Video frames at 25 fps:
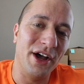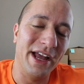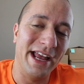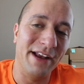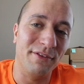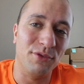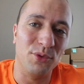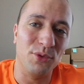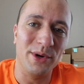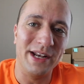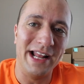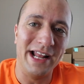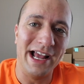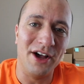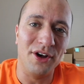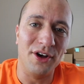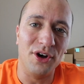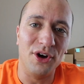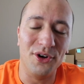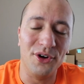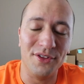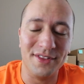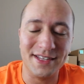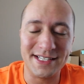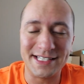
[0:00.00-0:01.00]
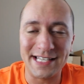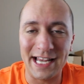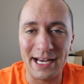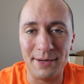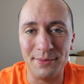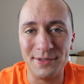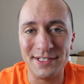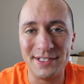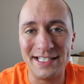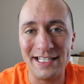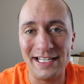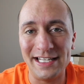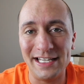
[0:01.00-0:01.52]
everyone out on the
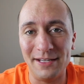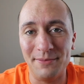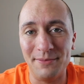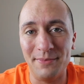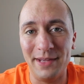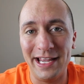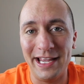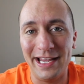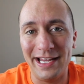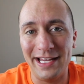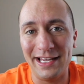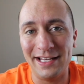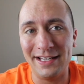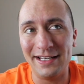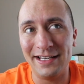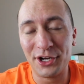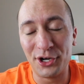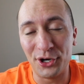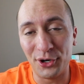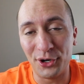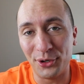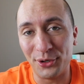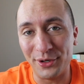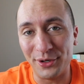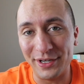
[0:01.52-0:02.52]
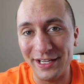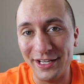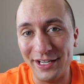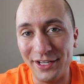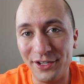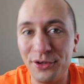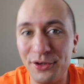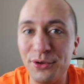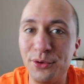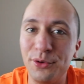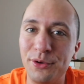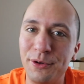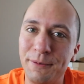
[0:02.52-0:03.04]
Cyber team and Curdy,
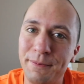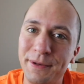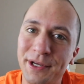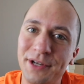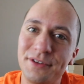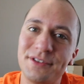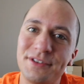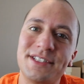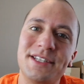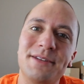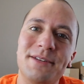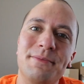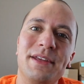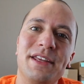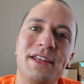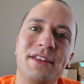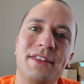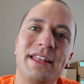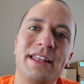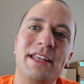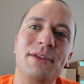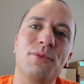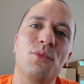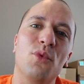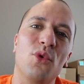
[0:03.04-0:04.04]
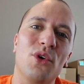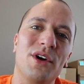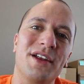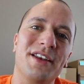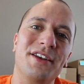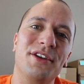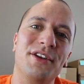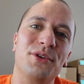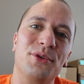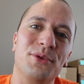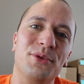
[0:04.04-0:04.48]
who appears to be the one who